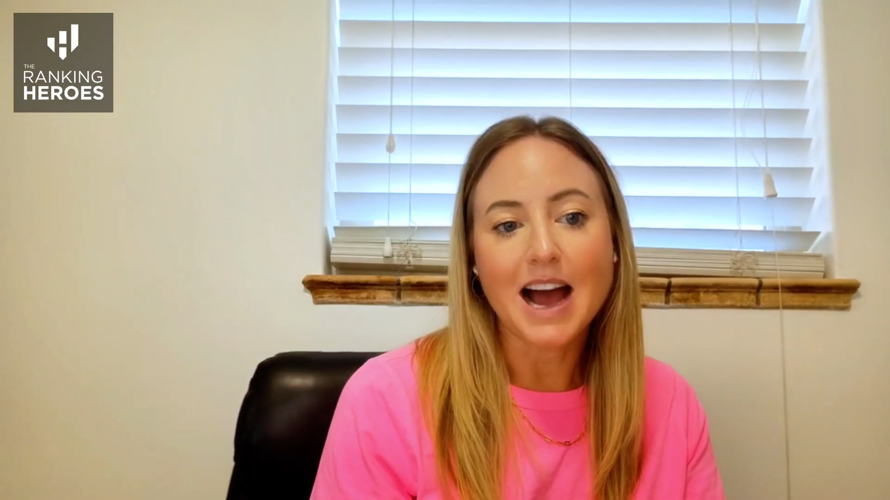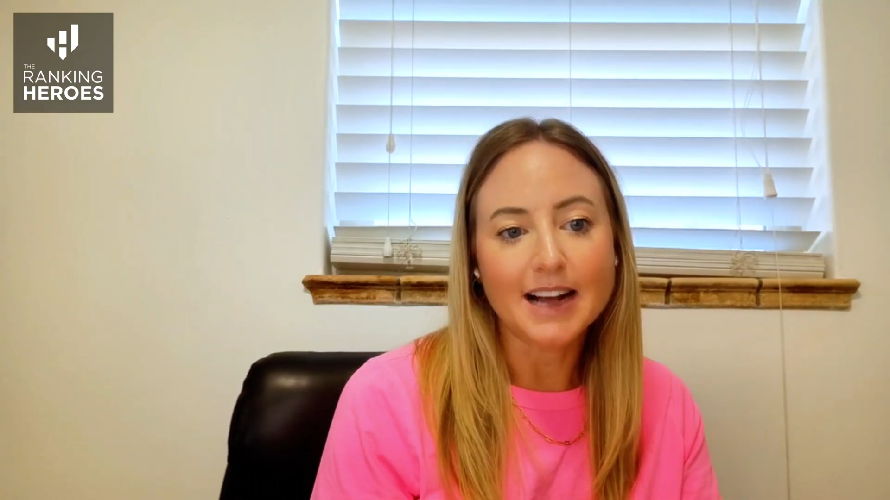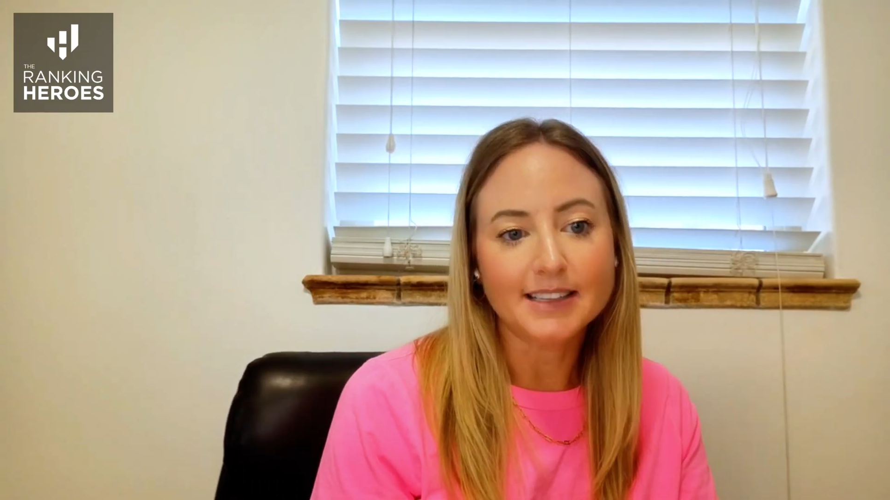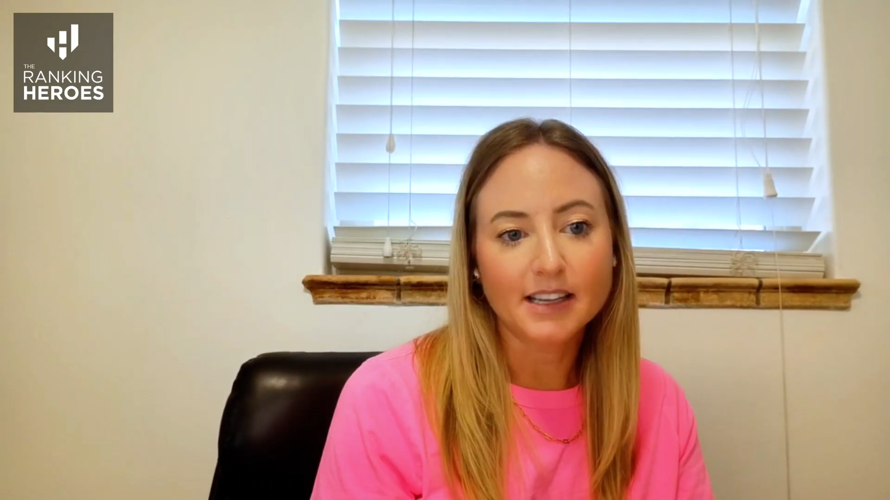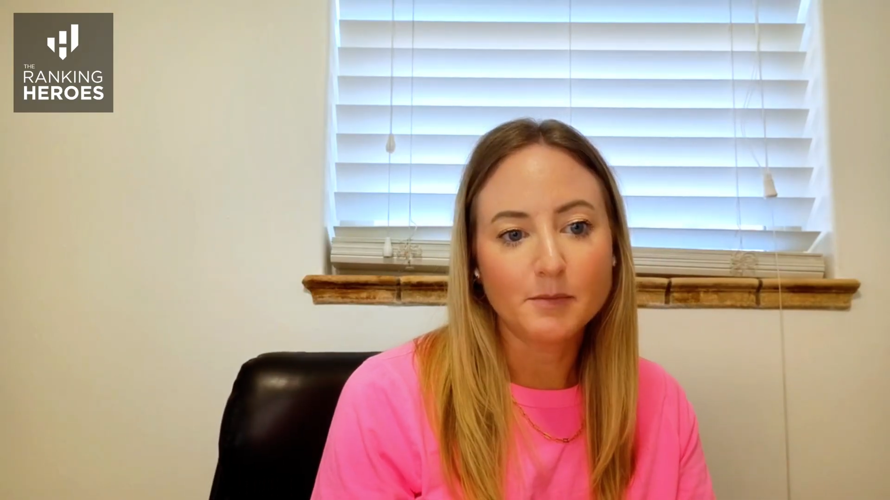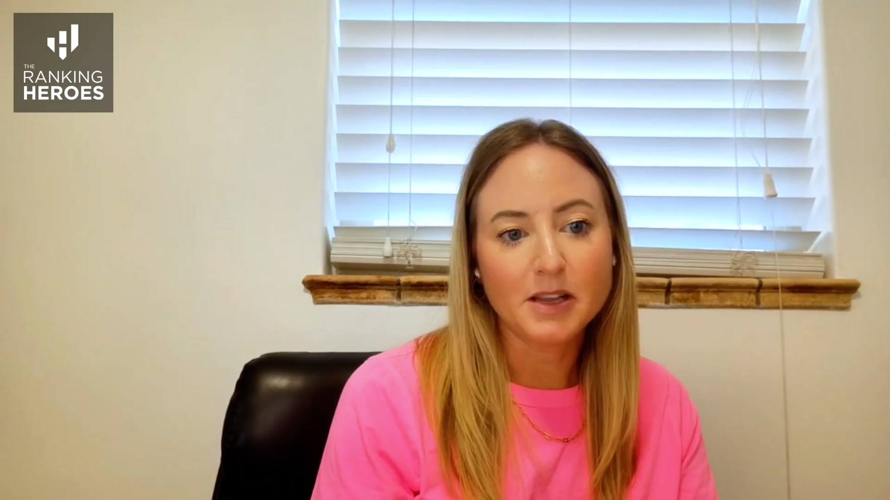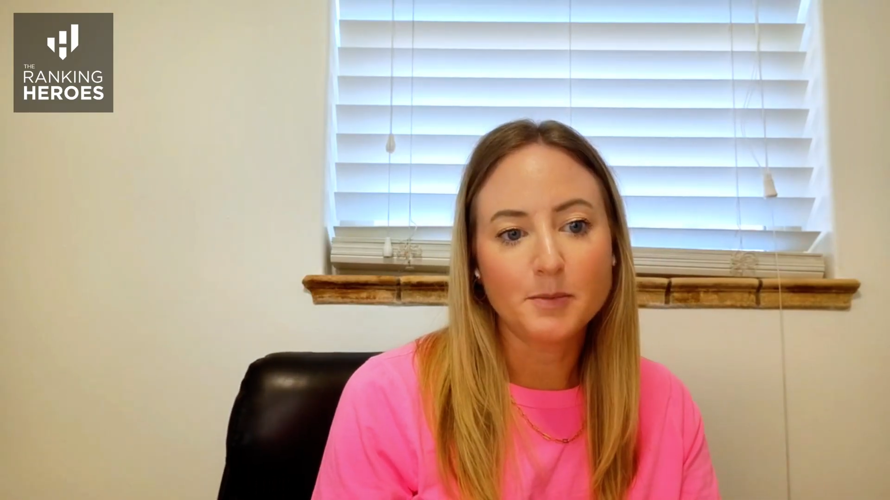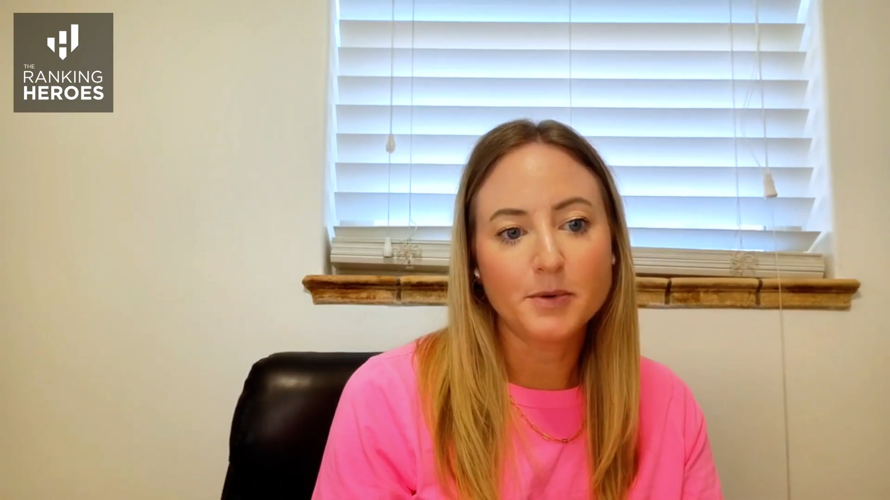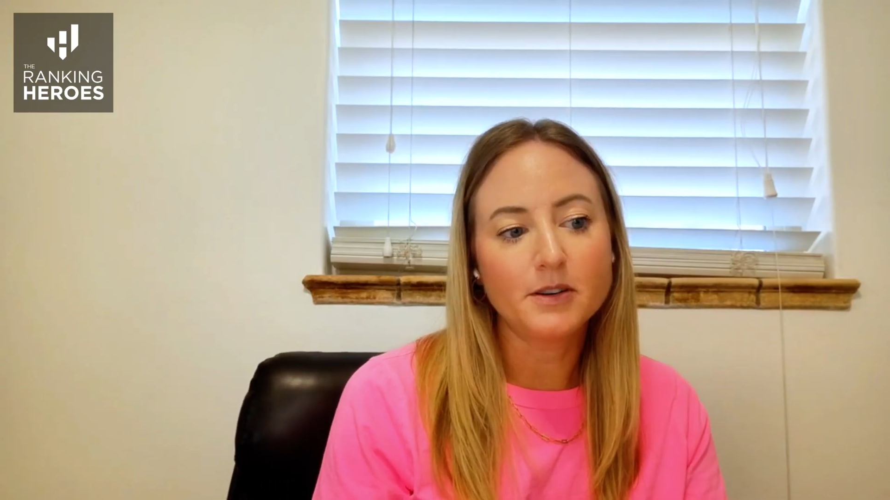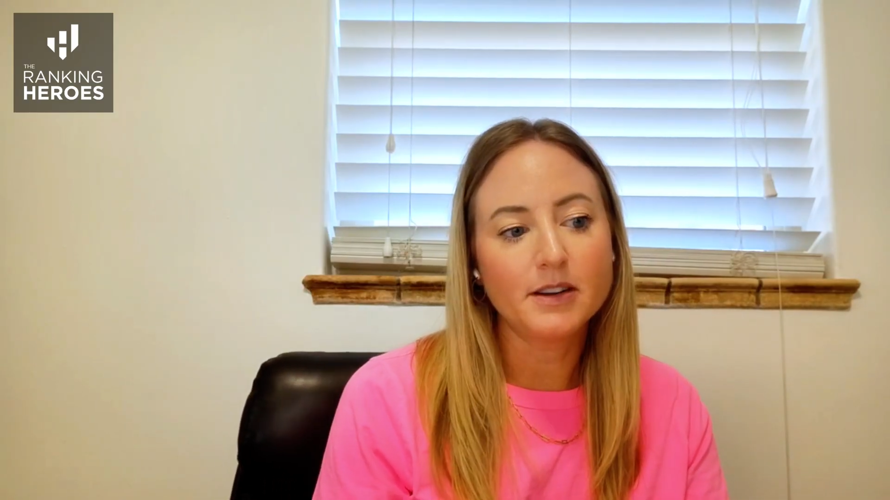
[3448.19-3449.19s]
asking
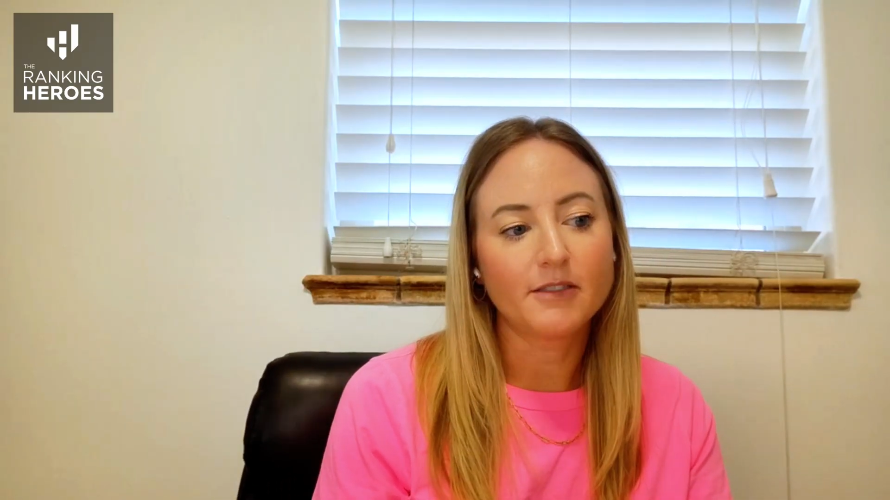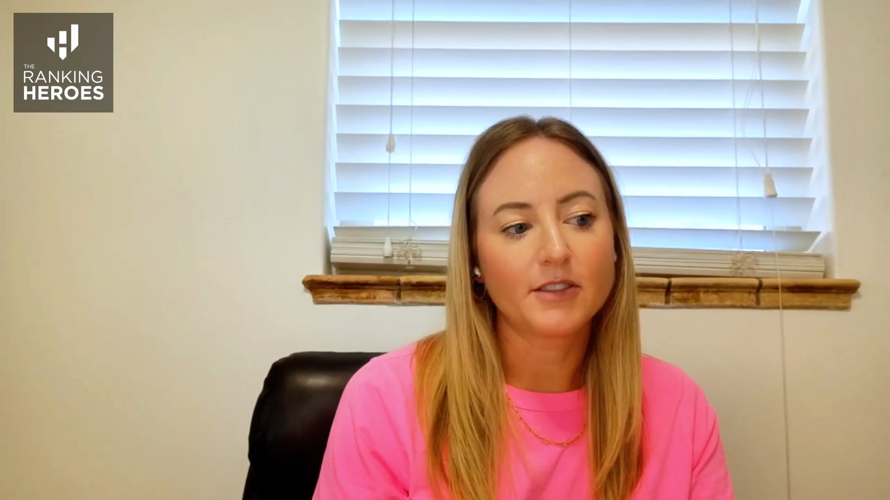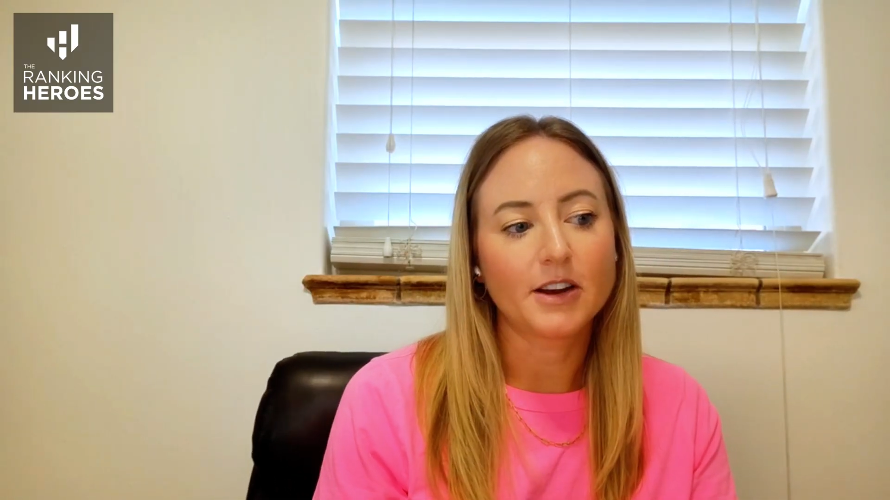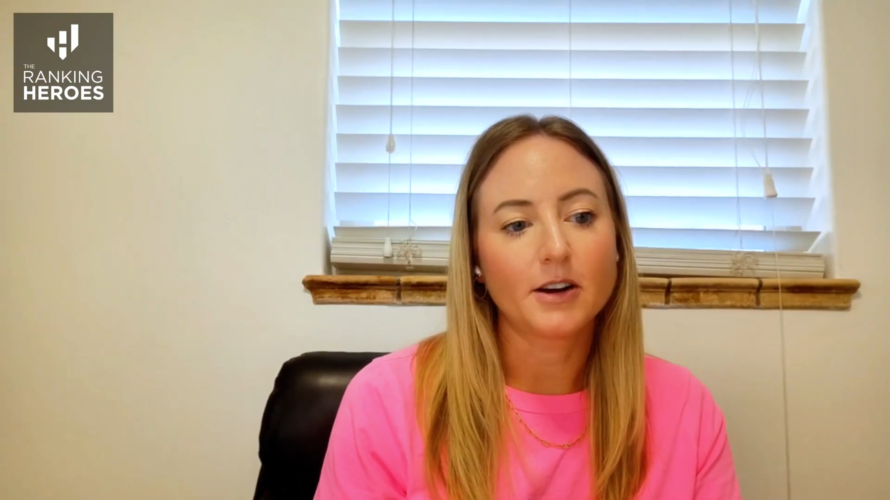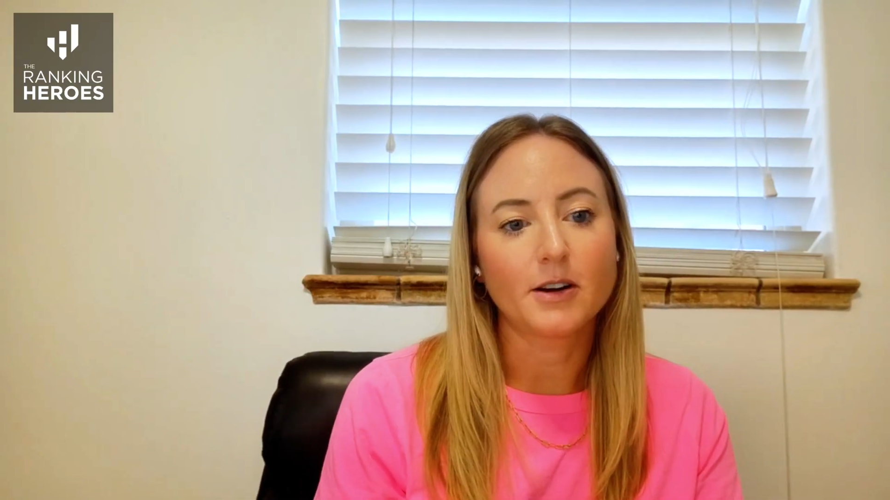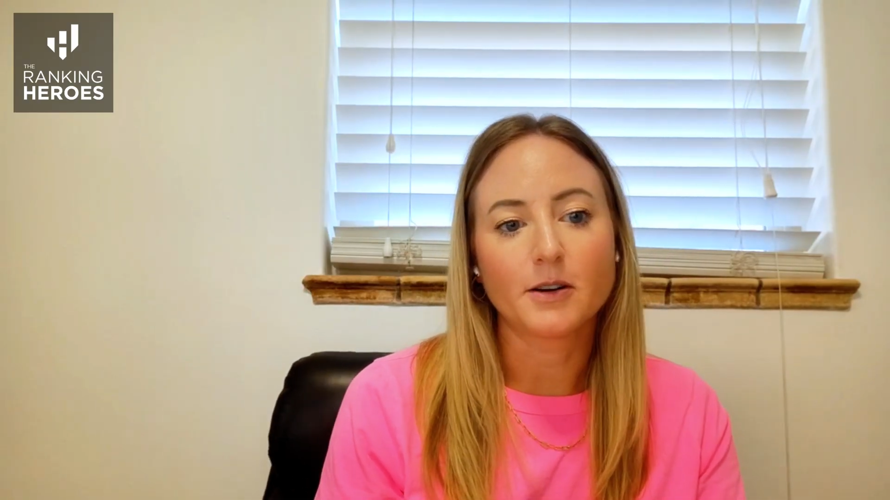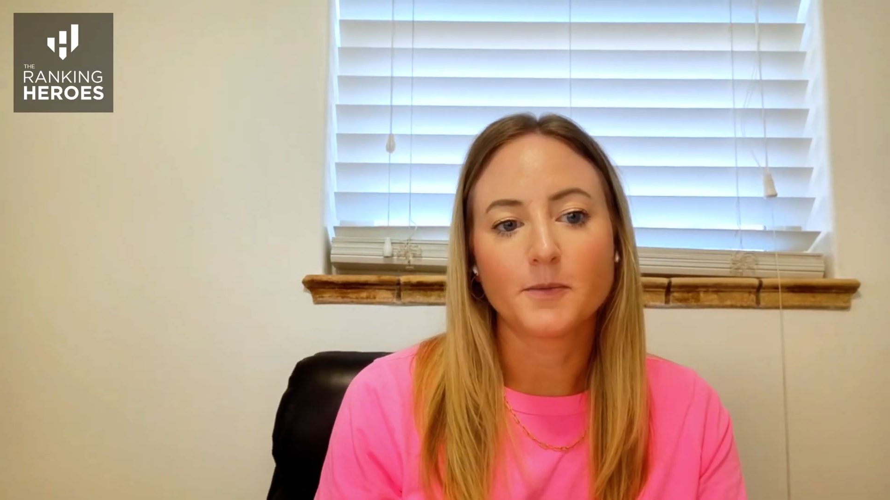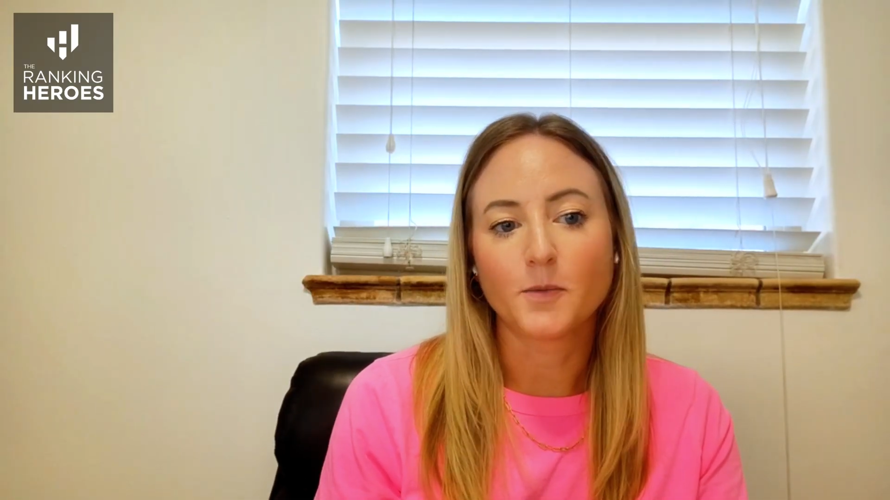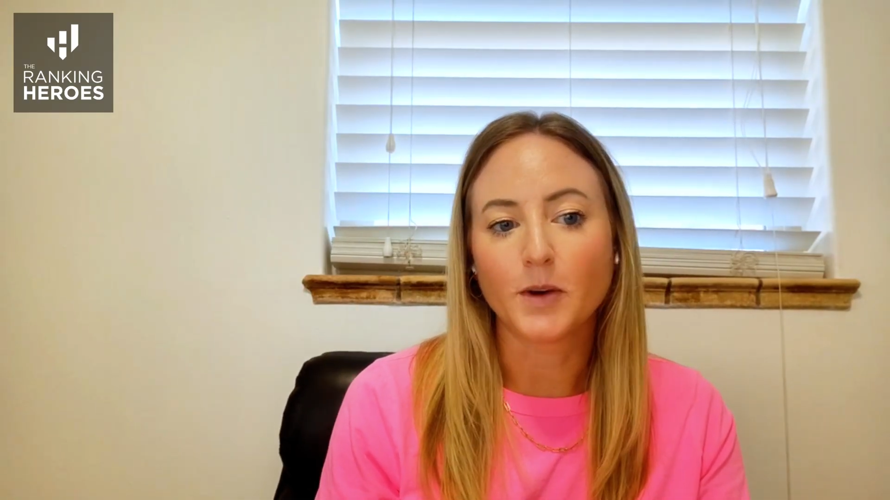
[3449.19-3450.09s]
people if they're